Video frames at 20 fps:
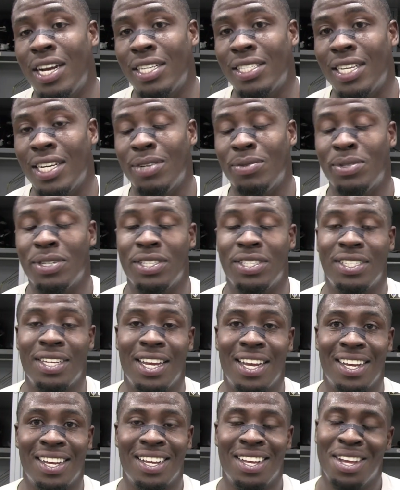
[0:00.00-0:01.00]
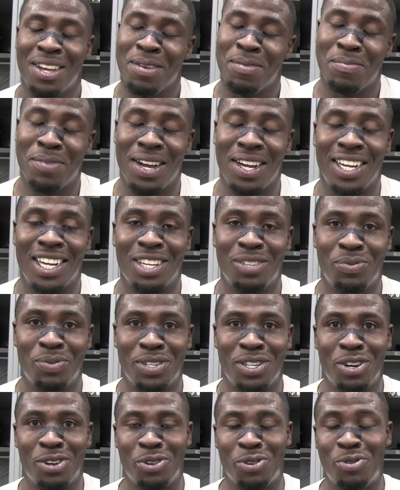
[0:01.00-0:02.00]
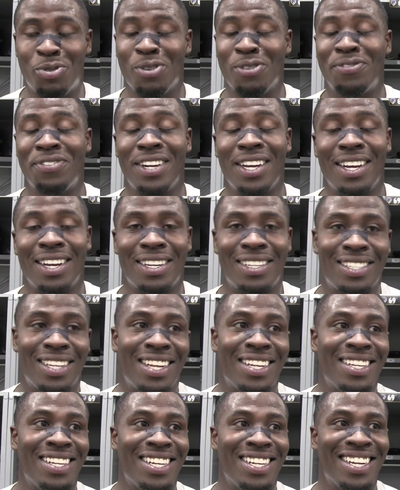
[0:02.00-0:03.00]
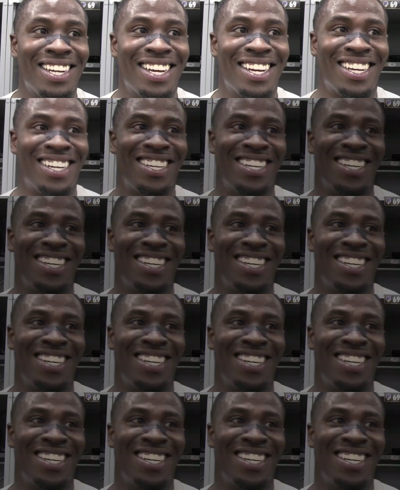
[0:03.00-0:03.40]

saved his sack. But I guess we'll go to court for that because I need that.